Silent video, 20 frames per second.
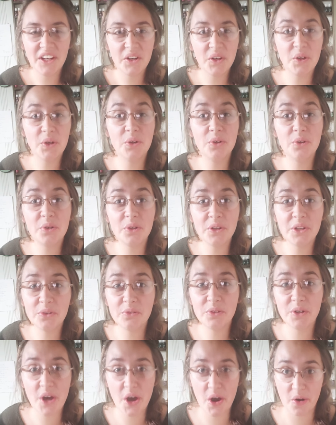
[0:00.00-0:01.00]
Who do you
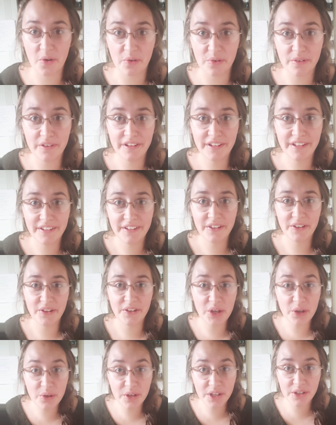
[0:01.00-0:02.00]
know?
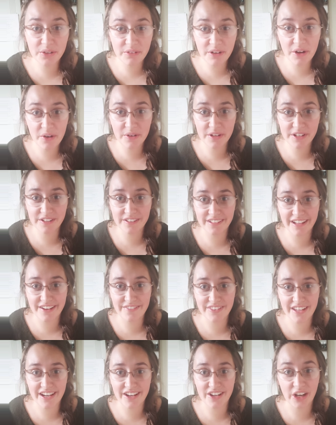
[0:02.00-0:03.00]
Who do you know in your
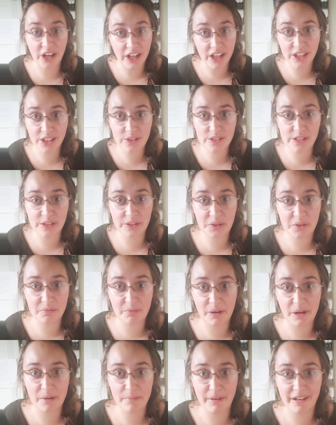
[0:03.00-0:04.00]
life that couldn't use a little
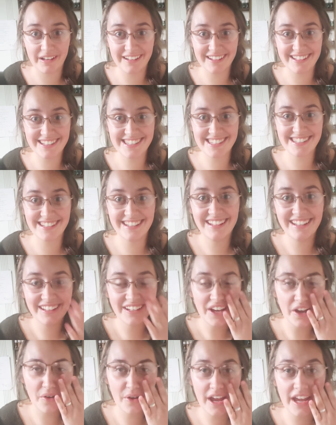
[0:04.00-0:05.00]
more abundance?
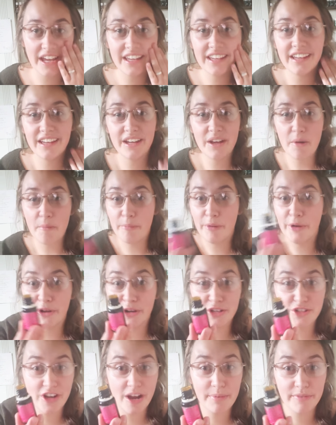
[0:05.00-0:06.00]
Okay, put
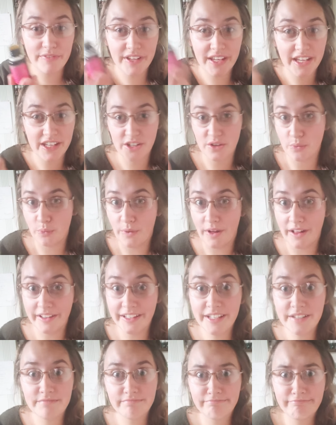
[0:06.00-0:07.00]
a drop of it in your
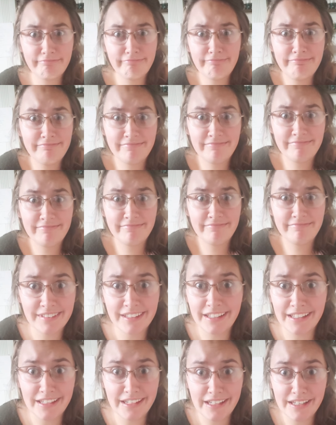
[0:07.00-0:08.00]
wallet.
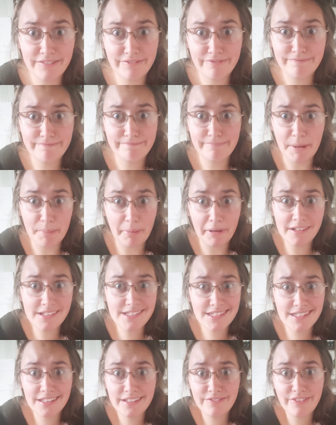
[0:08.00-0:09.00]
You need
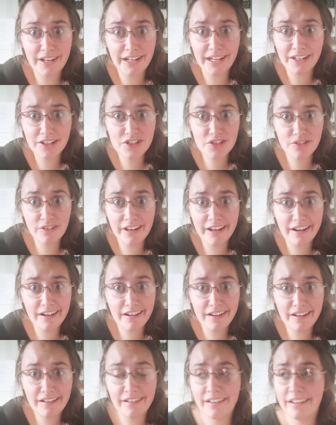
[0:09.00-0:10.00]
abundance in the financial
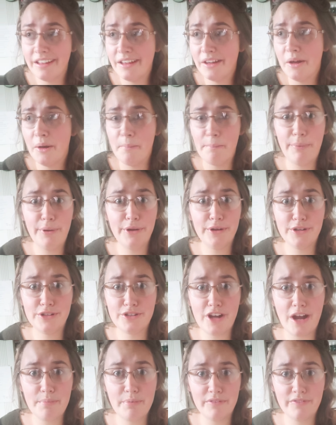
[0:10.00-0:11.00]
area. Put a
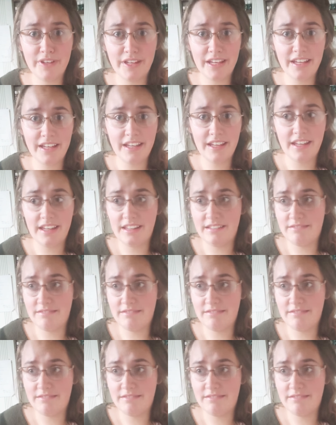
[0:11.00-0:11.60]
drop of it